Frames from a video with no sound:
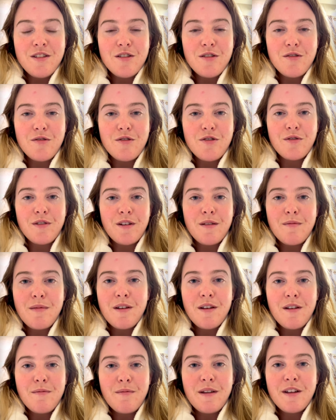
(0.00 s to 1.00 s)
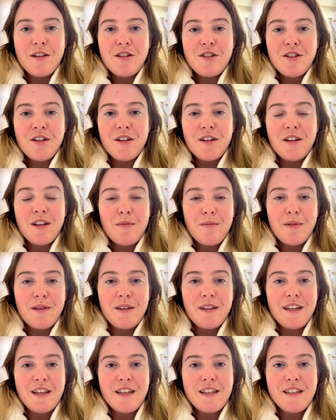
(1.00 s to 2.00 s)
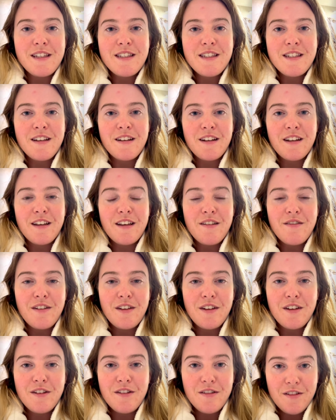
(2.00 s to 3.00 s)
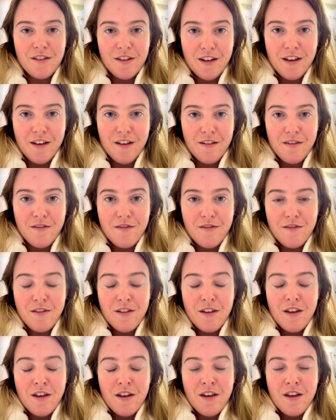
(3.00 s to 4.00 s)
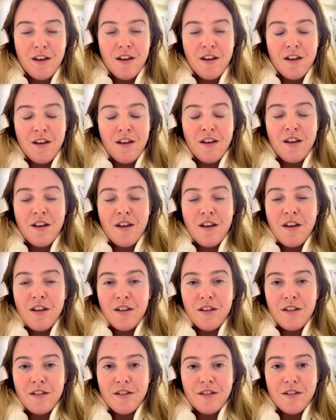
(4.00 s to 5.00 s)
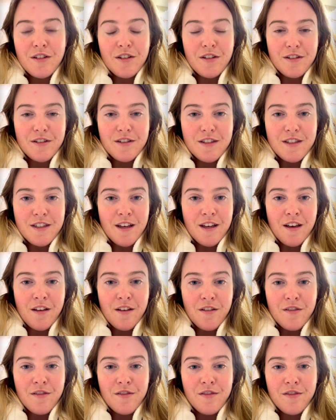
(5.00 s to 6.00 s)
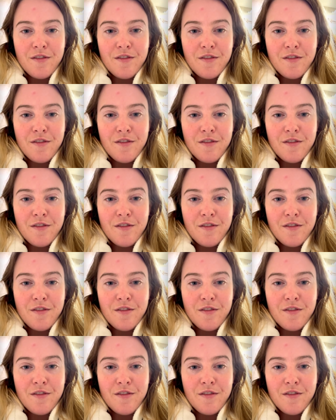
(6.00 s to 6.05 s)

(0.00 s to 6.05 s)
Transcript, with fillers: So join me on my journey, please, I'm giving your love to yourself,